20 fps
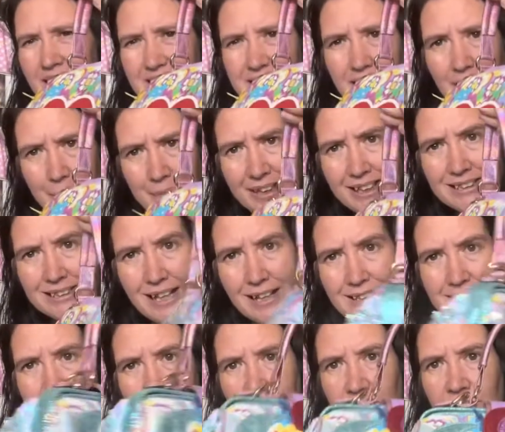generally
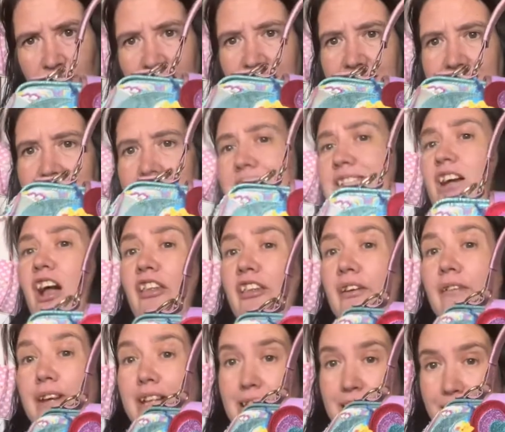sells out the fastest, although
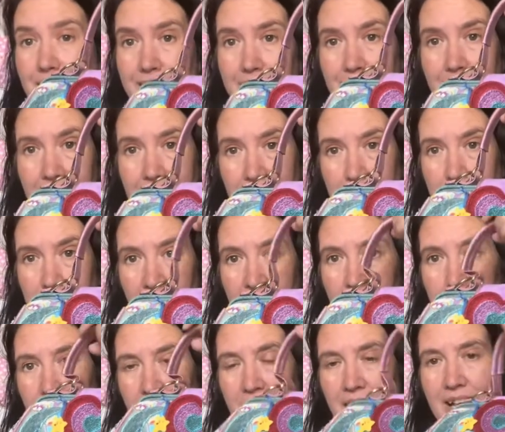it didn't in the
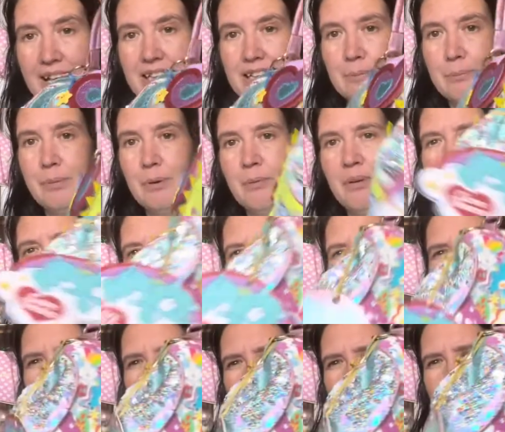Pokemon collection, but we can
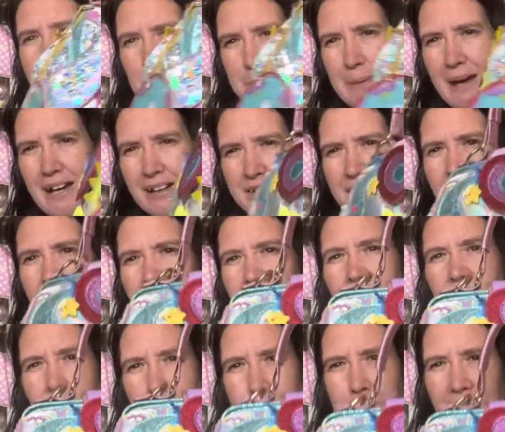usually expect
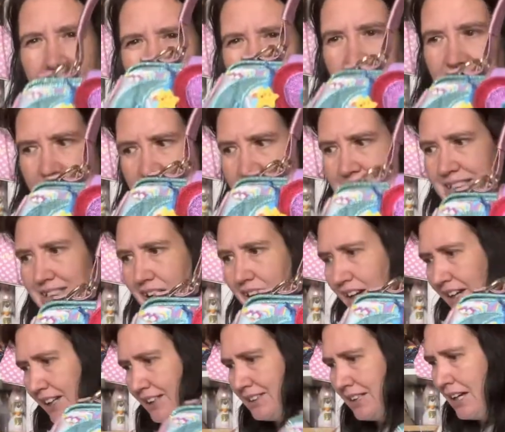a bag of this
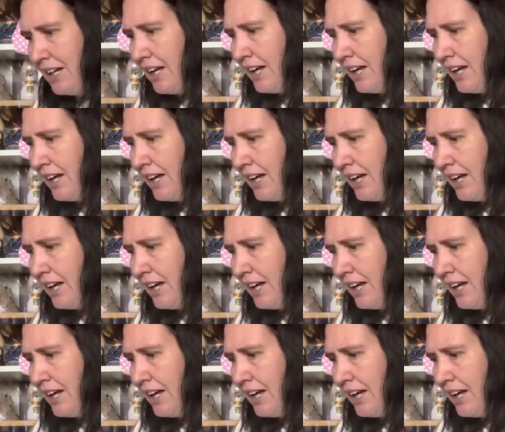size,